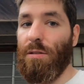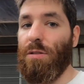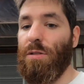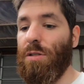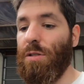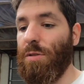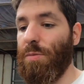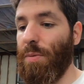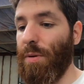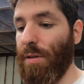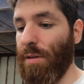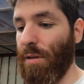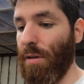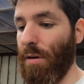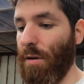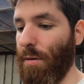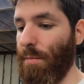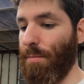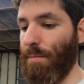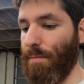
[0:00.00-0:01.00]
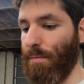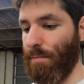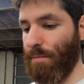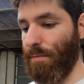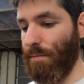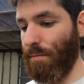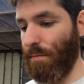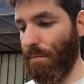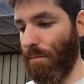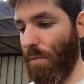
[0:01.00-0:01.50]
just picked up
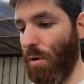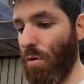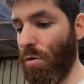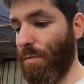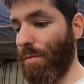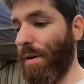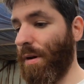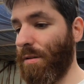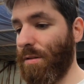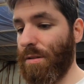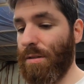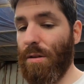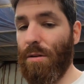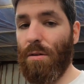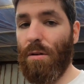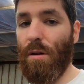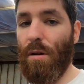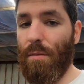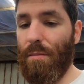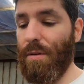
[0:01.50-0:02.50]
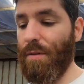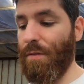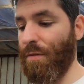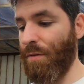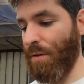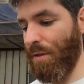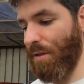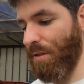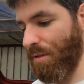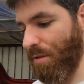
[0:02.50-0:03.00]
motor mounts that are coming
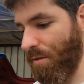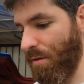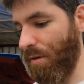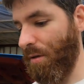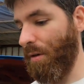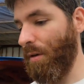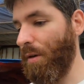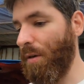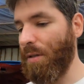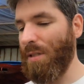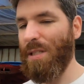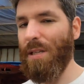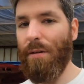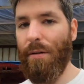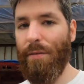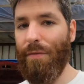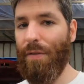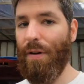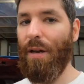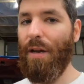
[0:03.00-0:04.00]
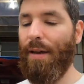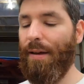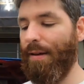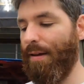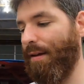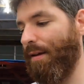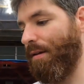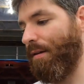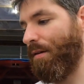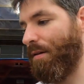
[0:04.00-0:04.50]
for this
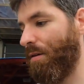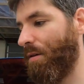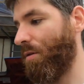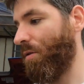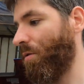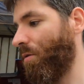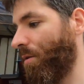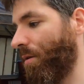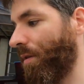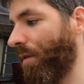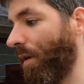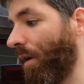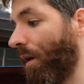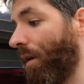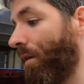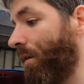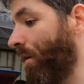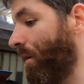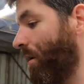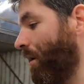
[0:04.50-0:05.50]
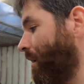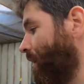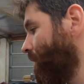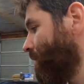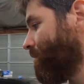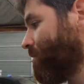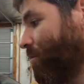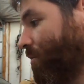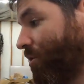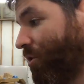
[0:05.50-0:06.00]
75A urethane.
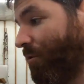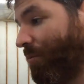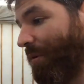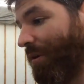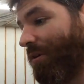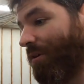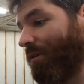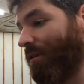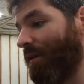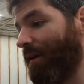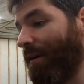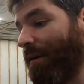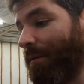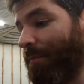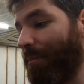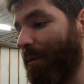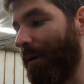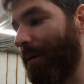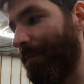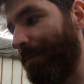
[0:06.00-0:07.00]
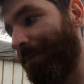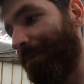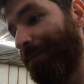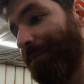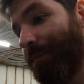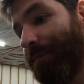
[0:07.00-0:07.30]
So it should be good there, but